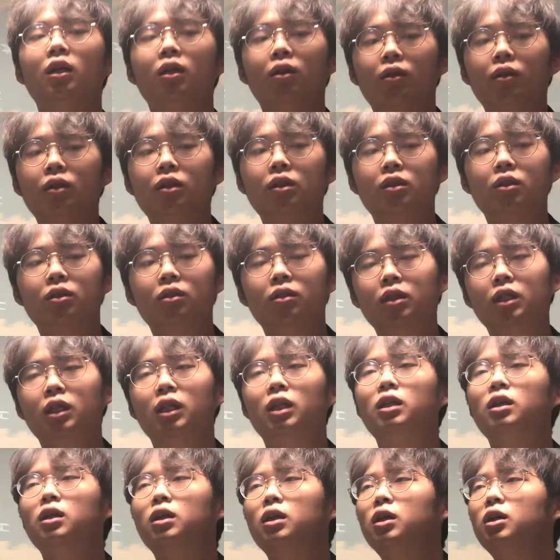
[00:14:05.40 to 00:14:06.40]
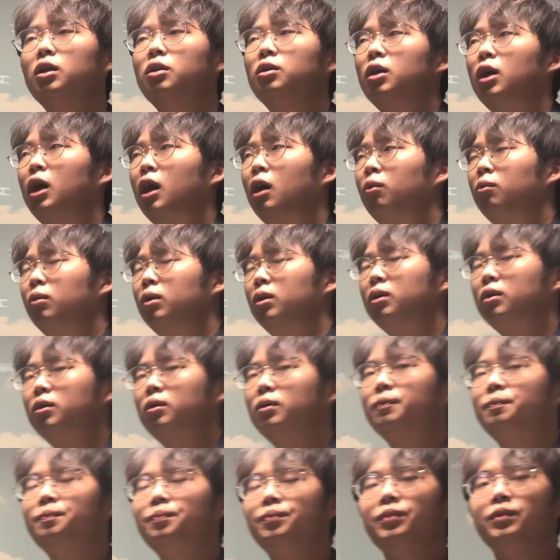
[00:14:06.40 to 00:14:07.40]
Also, in
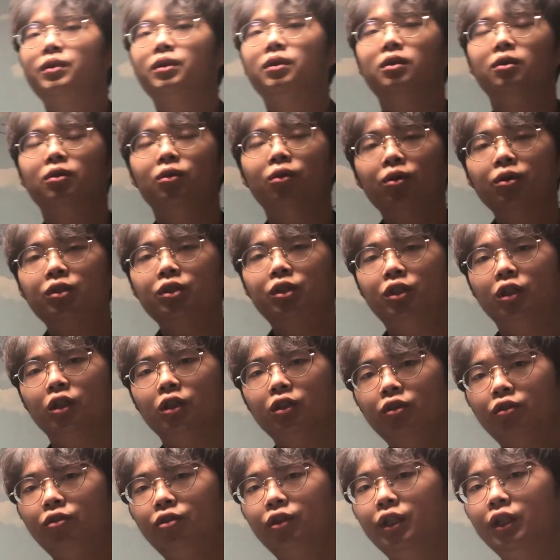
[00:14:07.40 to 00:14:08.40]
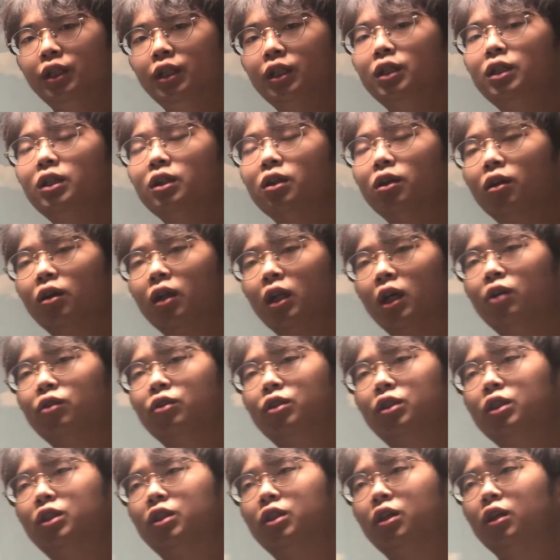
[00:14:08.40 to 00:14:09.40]
our own country allowed
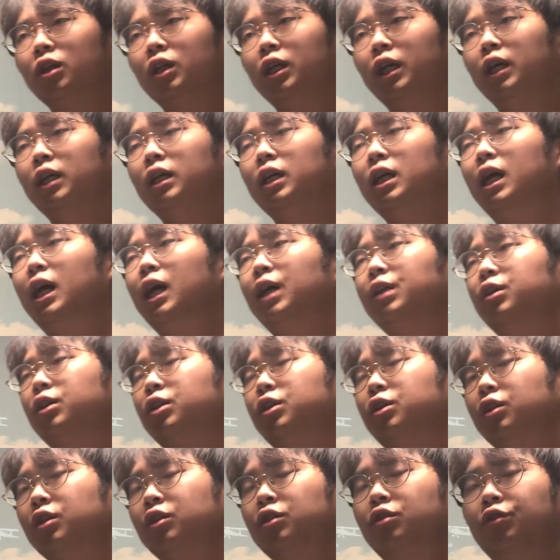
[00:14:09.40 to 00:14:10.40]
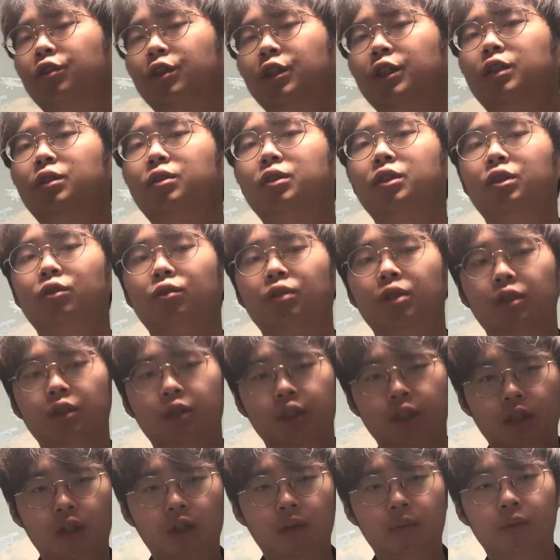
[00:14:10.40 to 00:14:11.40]
to connect other countries'
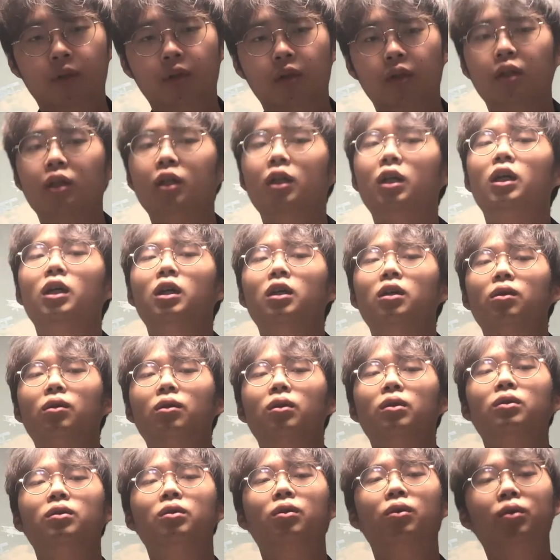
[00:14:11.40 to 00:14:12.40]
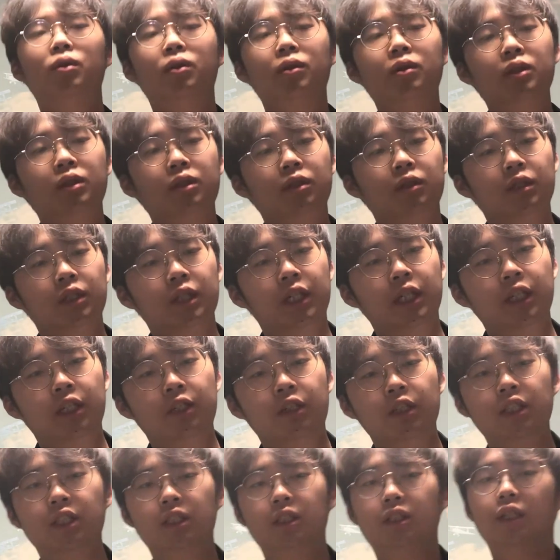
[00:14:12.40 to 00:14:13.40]
server, and also
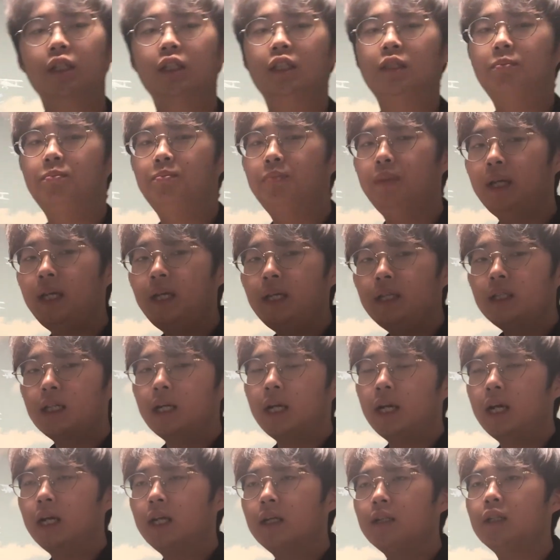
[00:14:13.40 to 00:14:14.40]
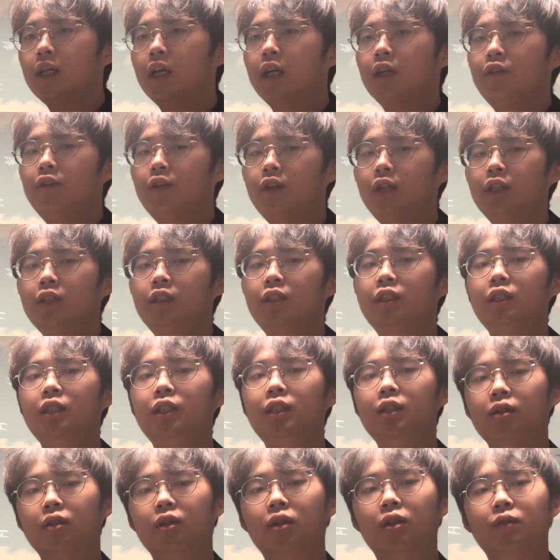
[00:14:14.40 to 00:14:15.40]
increase the speed and
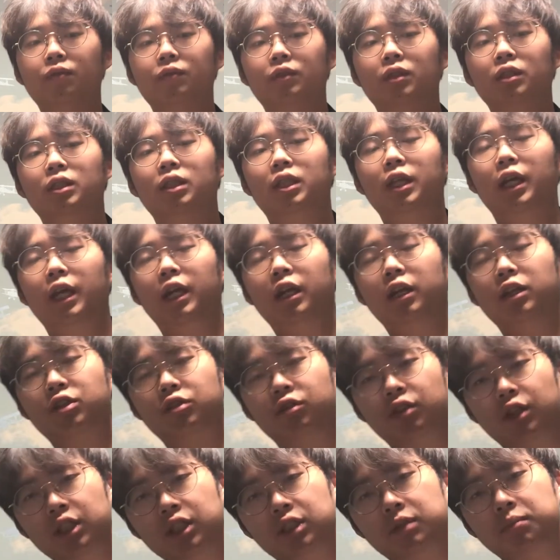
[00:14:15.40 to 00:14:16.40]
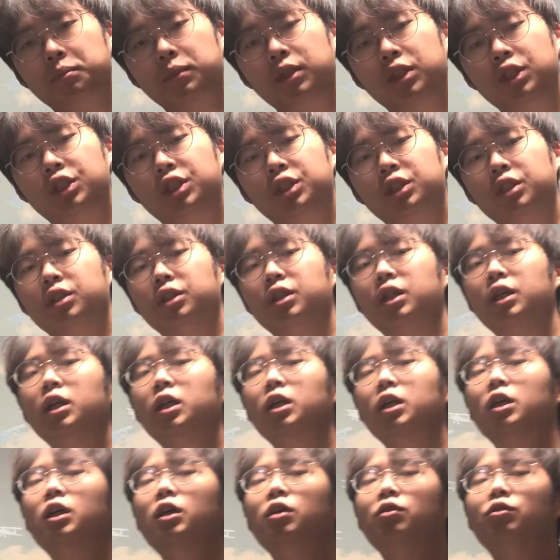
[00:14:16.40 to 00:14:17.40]
accuracy of the data transmission,
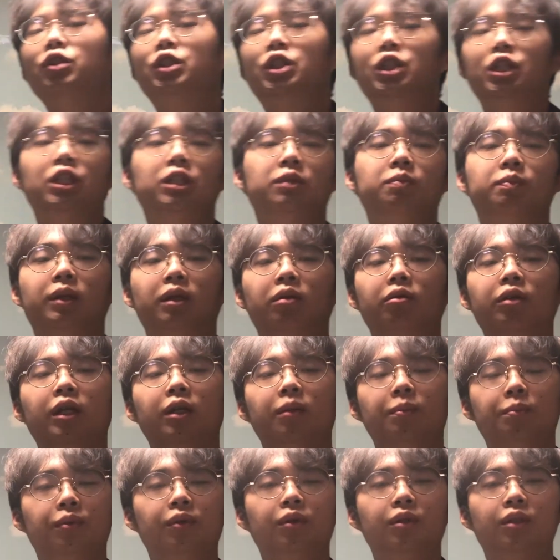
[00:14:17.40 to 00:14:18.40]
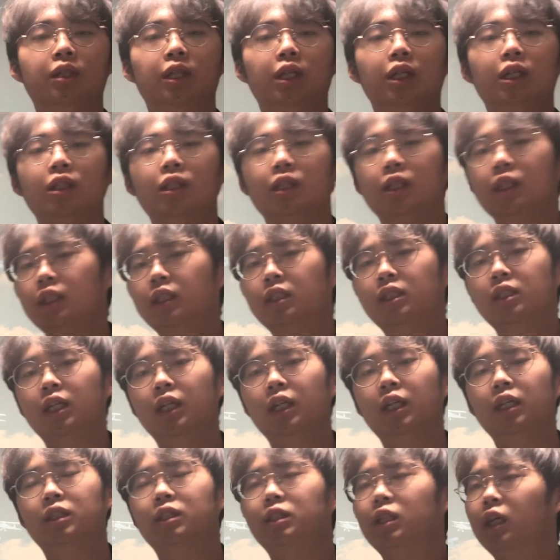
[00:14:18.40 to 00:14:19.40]
which is very important. These
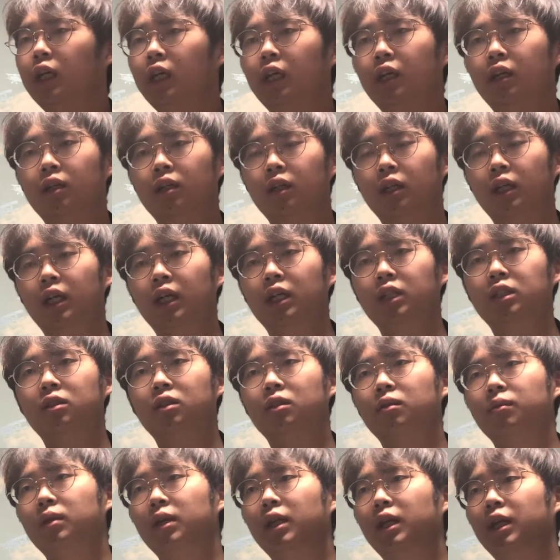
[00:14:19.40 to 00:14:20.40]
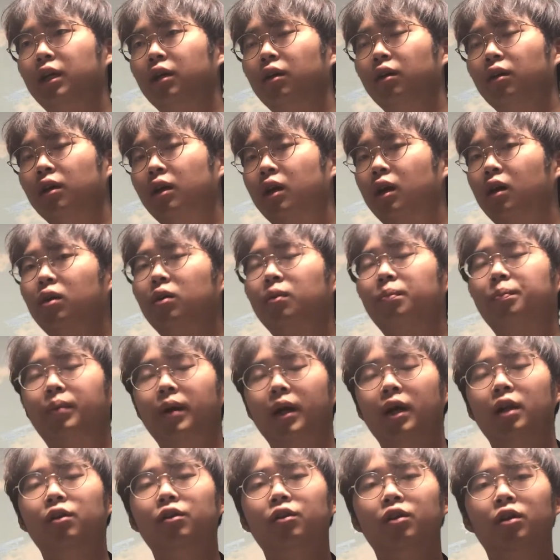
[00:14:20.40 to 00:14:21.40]
days, data has a lot of
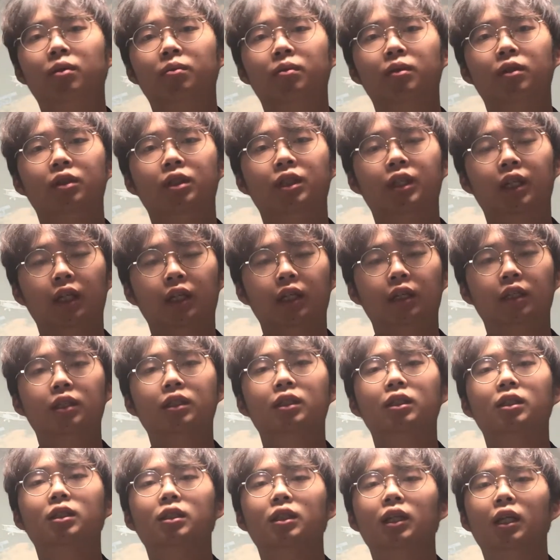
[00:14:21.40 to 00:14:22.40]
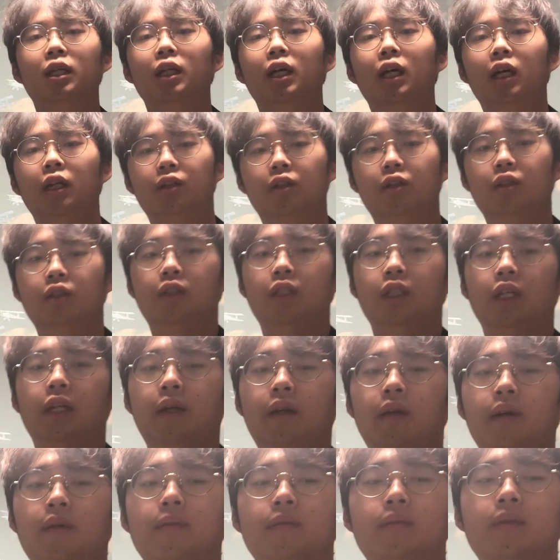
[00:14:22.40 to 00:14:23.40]
valuable things than other
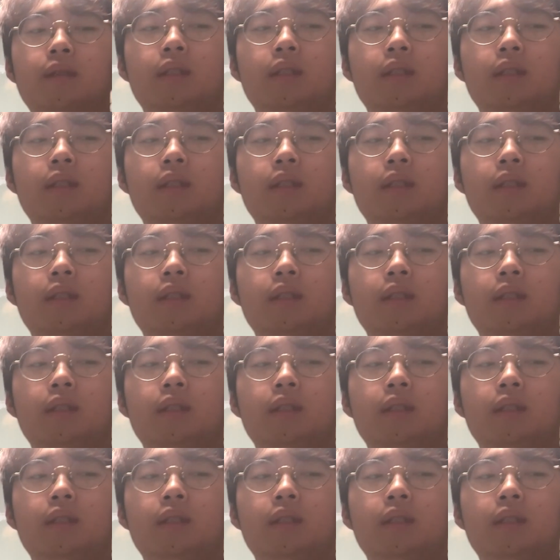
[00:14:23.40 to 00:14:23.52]
things.